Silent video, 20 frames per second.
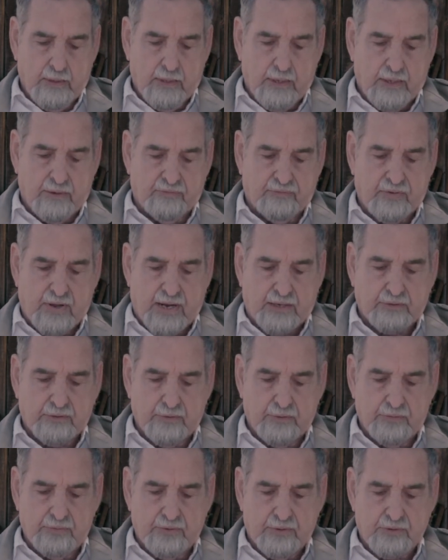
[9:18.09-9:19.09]
a
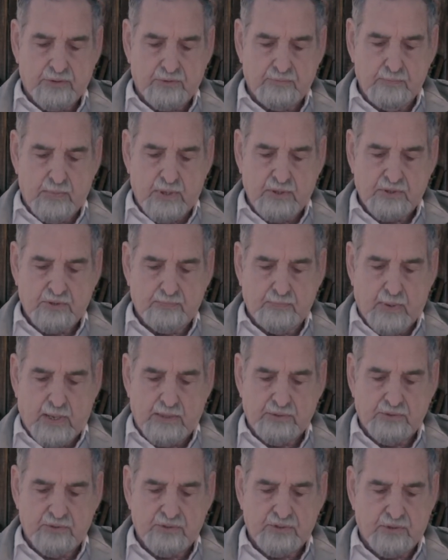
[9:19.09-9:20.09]
factor that's missed
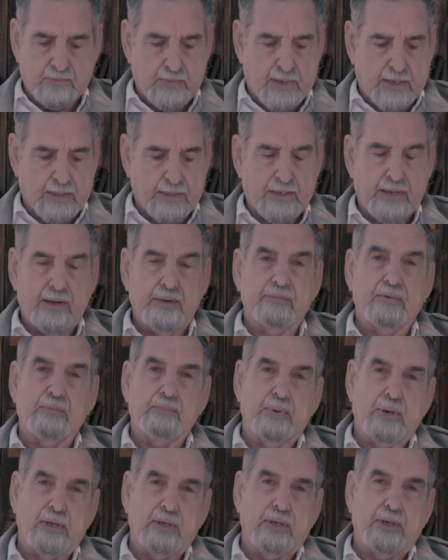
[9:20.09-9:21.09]
by just about
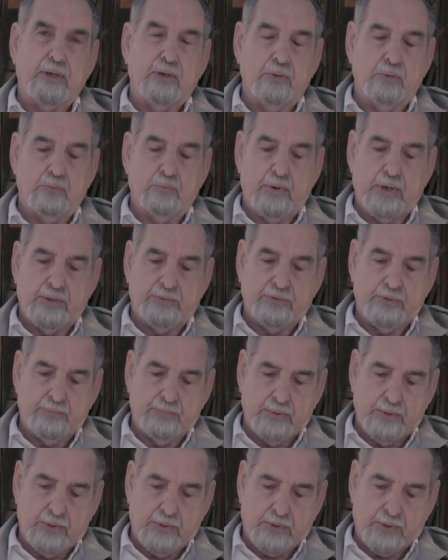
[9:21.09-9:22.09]
everybody who read the
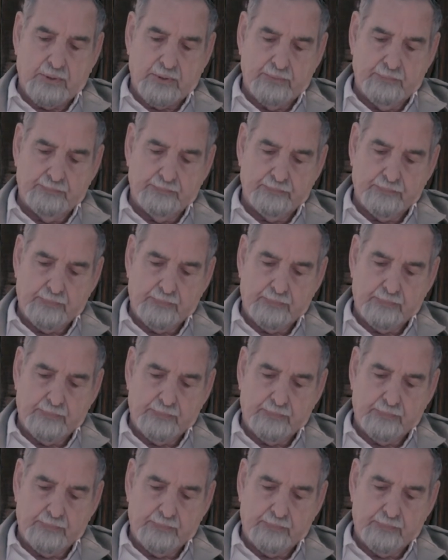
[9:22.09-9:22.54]
book.